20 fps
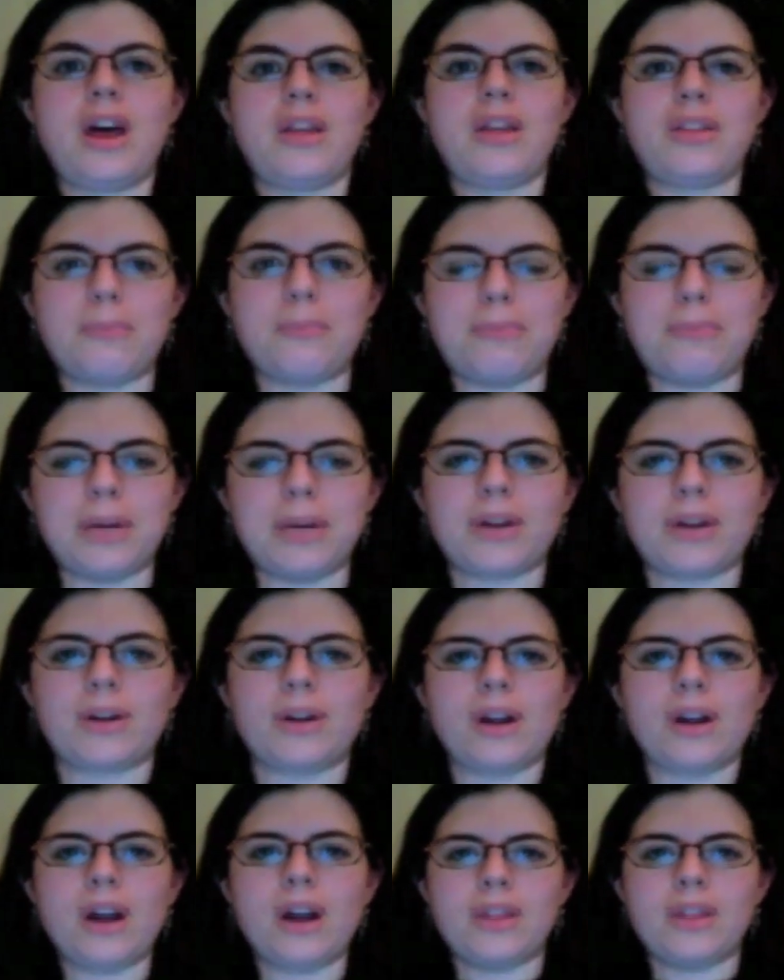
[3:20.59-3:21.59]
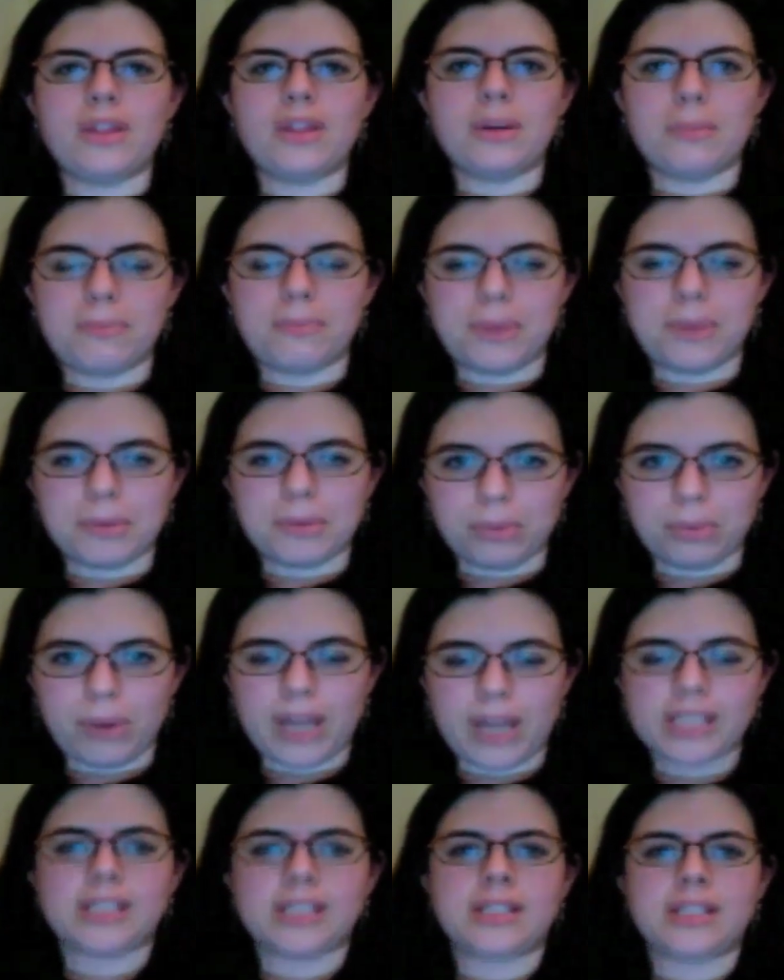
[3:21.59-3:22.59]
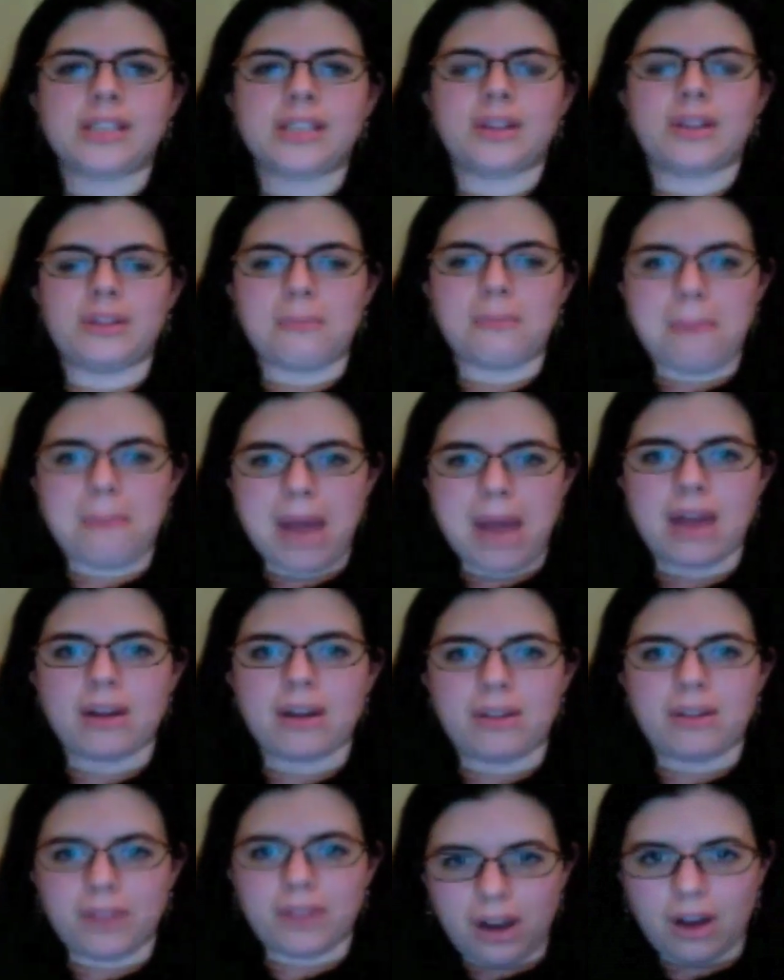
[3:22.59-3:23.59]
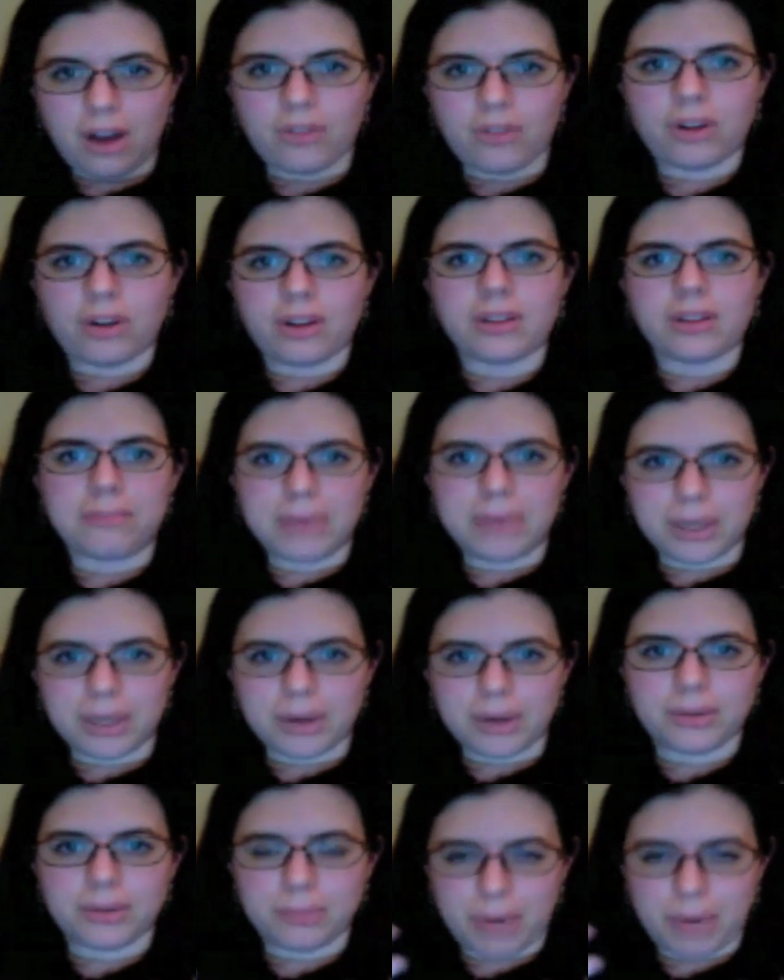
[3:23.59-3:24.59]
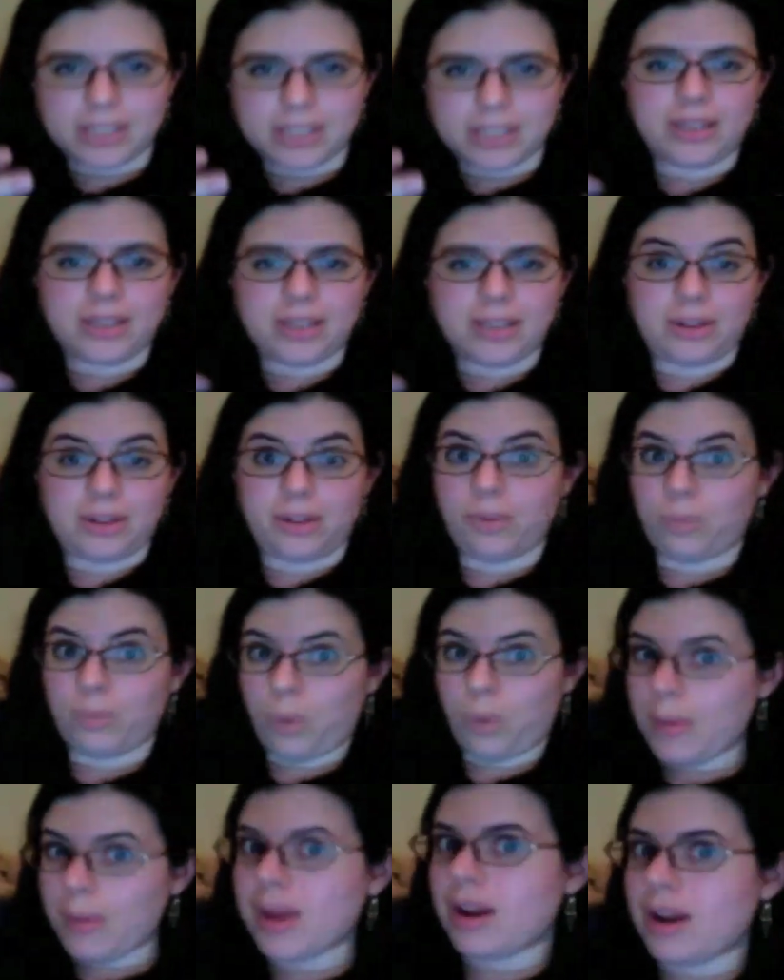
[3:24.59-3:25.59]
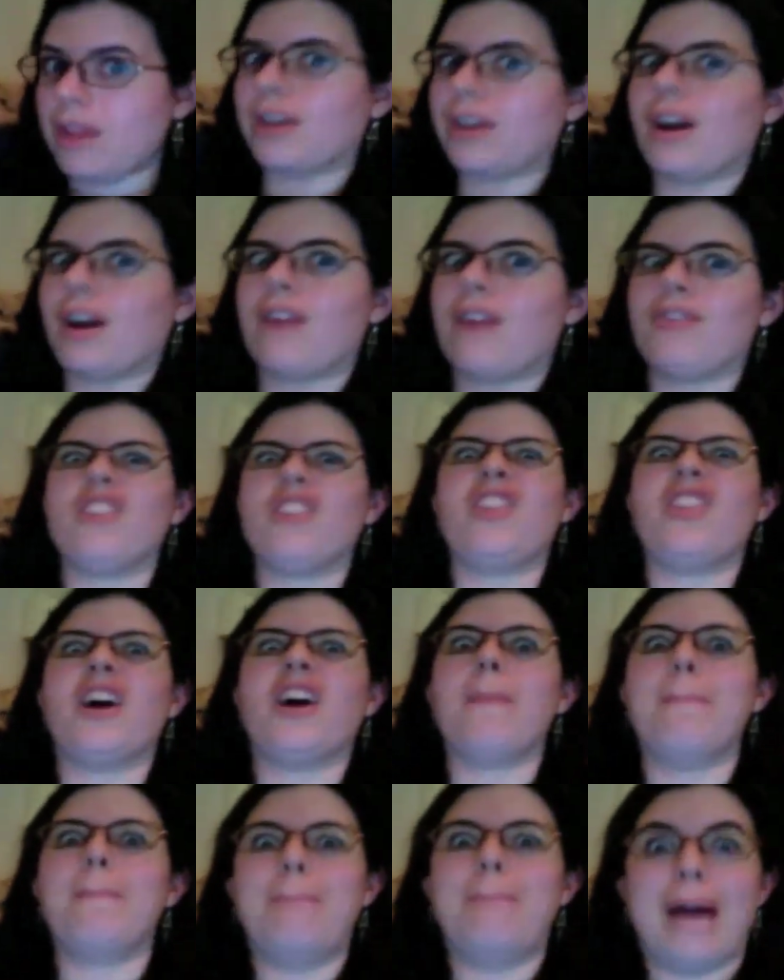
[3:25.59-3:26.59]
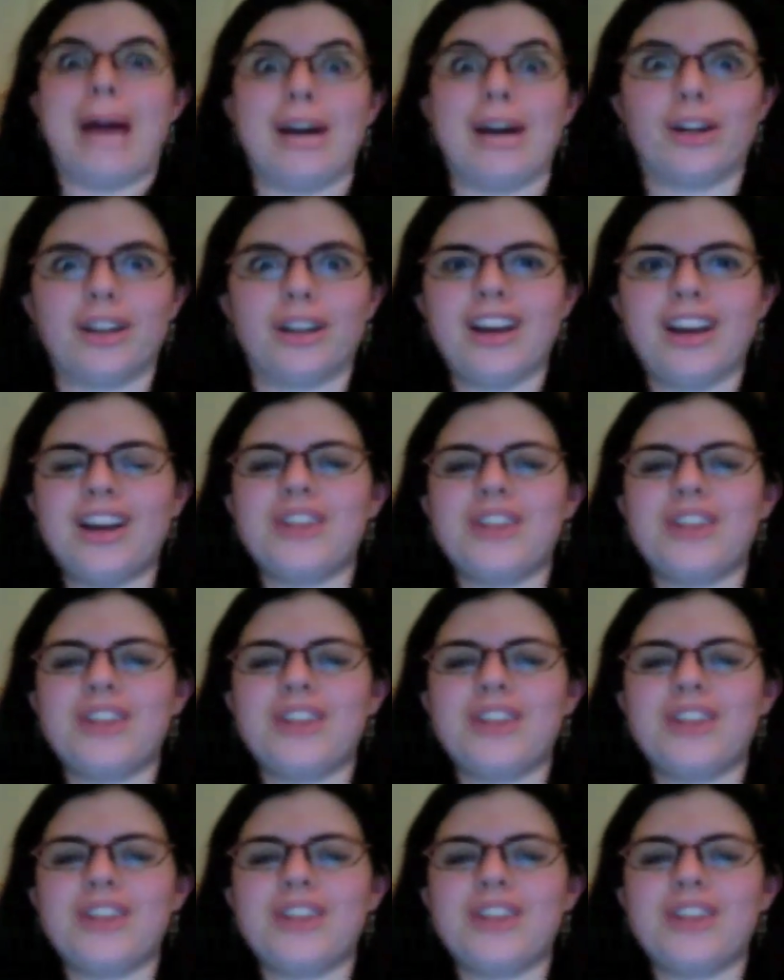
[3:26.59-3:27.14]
the bigger the breastises on the man on the cover and the bigger the breastises on the woman on the cover, the better.